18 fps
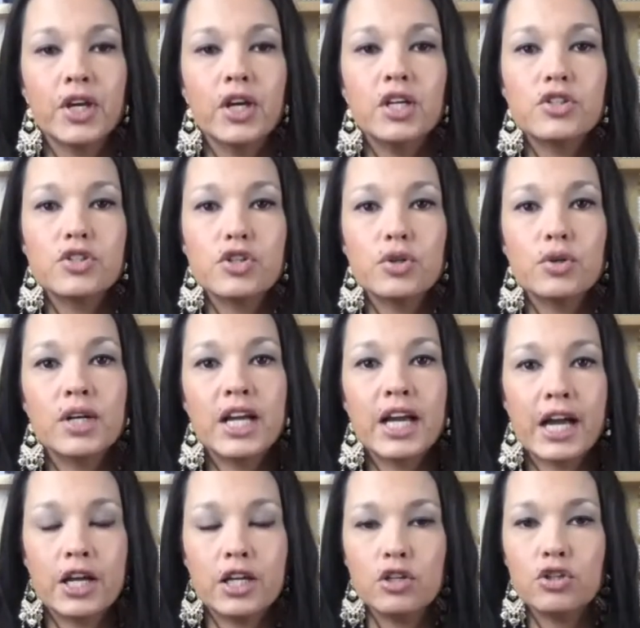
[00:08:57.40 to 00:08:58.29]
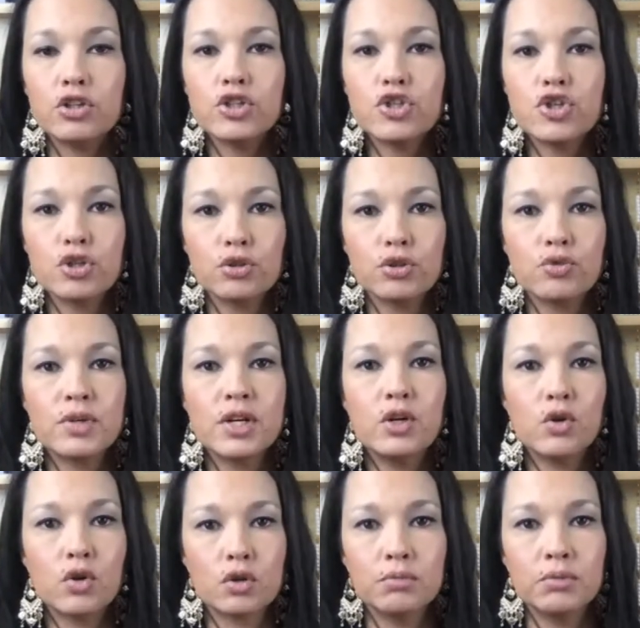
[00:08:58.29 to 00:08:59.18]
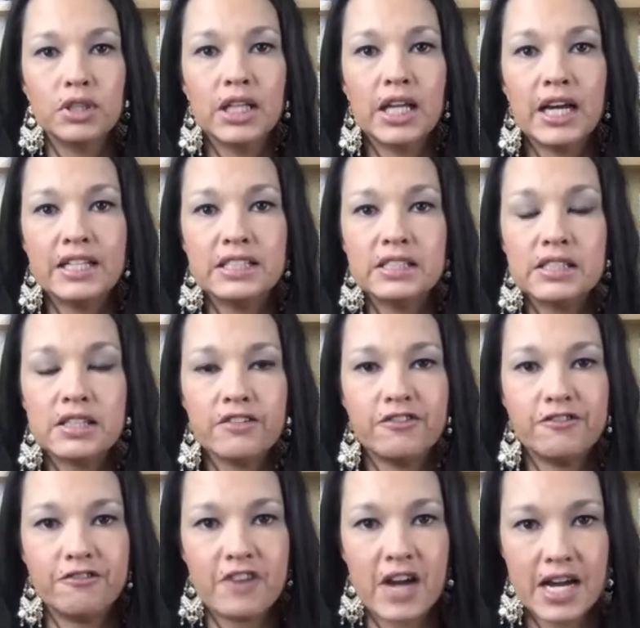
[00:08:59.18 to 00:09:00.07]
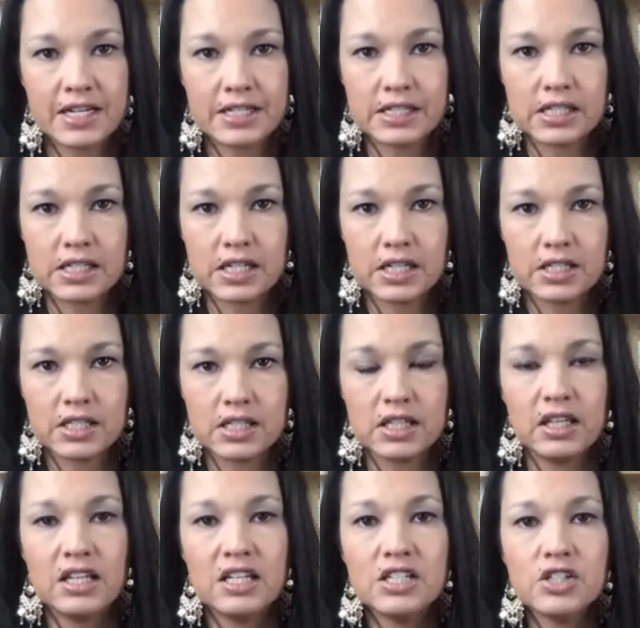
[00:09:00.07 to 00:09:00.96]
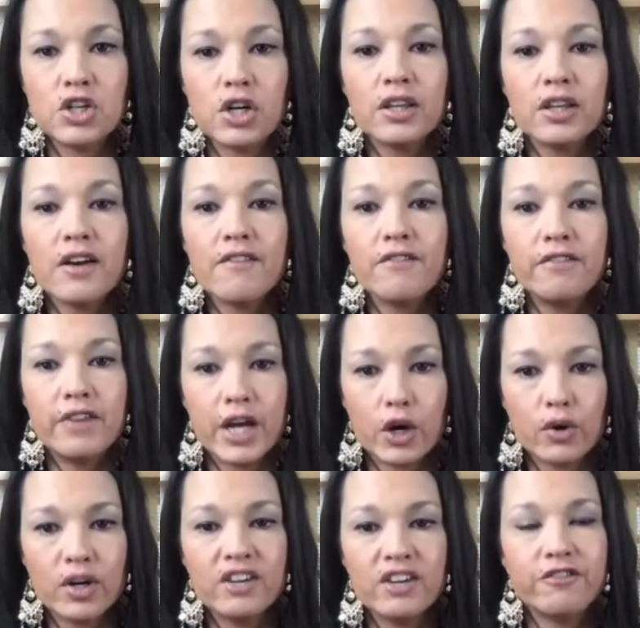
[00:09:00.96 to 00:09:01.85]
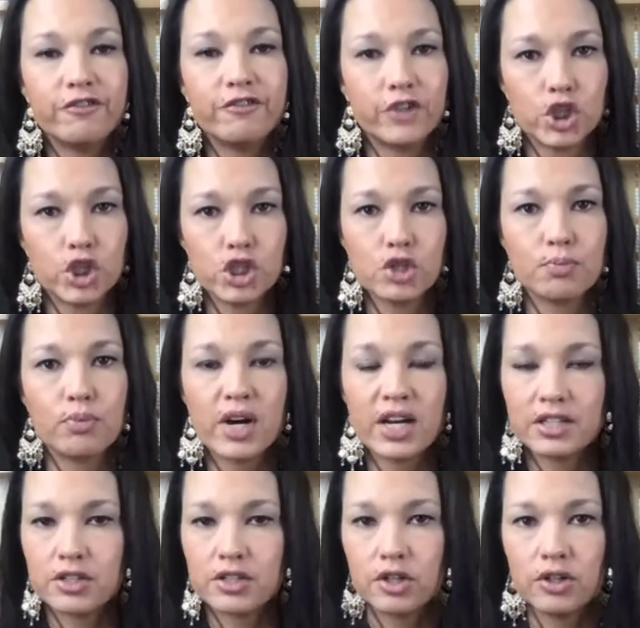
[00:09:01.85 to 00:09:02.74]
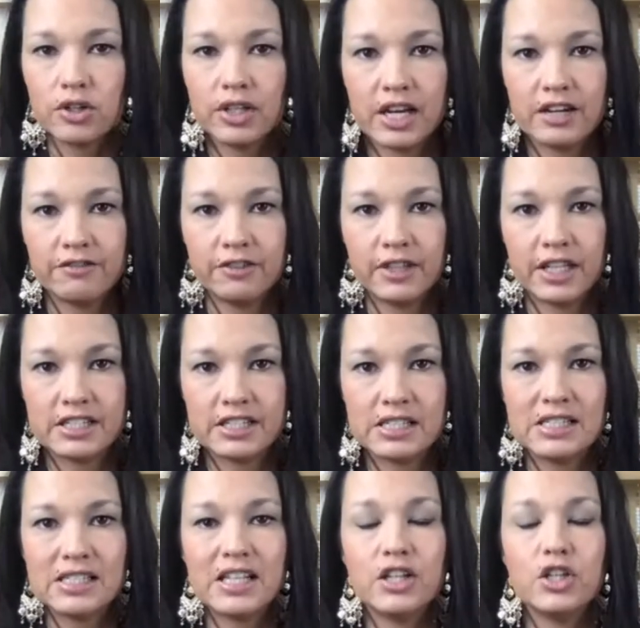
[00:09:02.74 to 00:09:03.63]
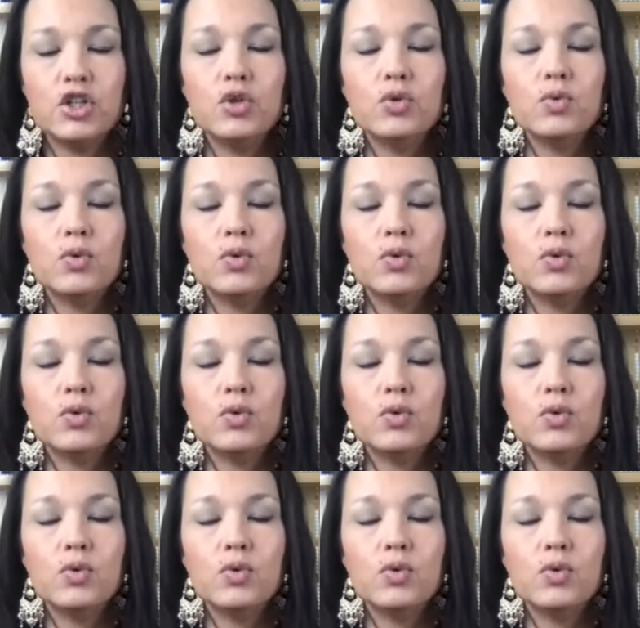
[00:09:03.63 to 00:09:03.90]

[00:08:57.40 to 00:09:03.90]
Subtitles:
to get your children normalized the fastest. These are the very first practical life lessons that you